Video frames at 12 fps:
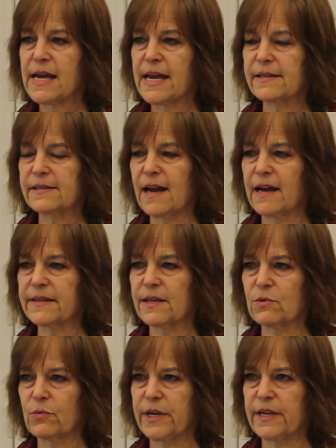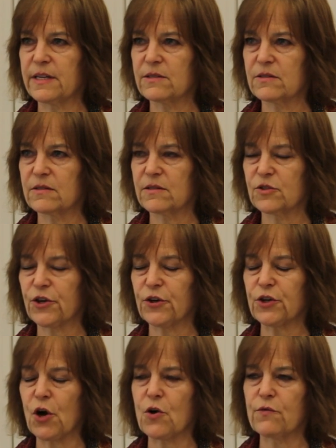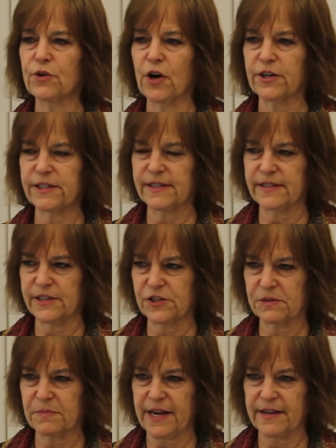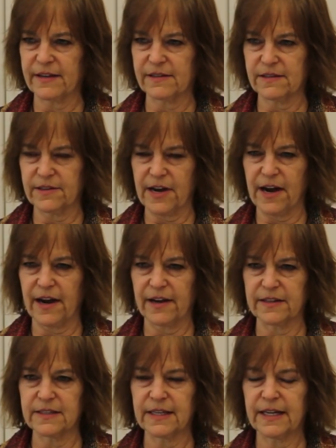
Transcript: it's not that we turn over our decision-making to God.